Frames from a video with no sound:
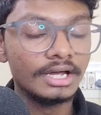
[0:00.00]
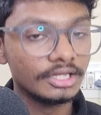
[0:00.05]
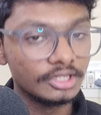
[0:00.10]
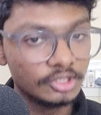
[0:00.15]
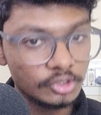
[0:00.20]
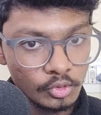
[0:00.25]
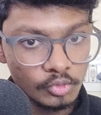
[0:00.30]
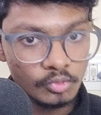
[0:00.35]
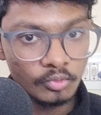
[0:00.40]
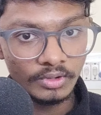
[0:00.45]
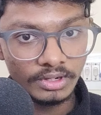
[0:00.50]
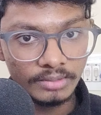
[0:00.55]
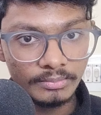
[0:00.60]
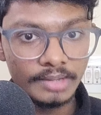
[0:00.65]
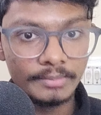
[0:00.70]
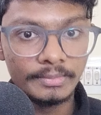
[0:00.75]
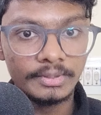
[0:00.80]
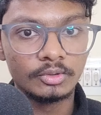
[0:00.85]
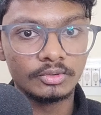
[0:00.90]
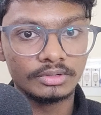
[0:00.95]
You will
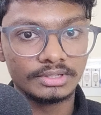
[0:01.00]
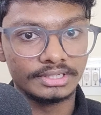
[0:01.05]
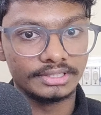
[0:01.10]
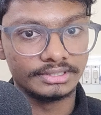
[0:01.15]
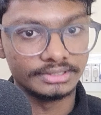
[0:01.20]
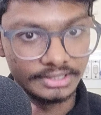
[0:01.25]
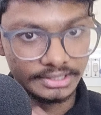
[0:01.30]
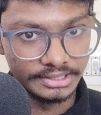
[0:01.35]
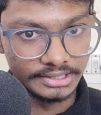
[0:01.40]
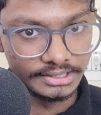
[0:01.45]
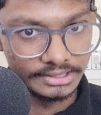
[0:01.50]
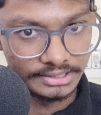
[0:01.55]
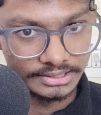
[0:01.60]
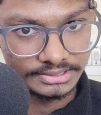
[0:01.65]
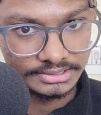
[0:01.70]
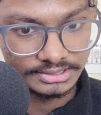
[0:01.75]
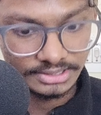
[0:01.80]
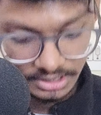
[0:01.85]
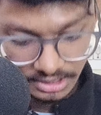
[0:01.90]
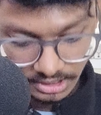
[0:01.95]
be able to clear the written
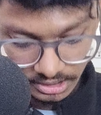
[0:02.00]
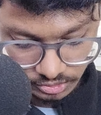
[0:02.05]
test.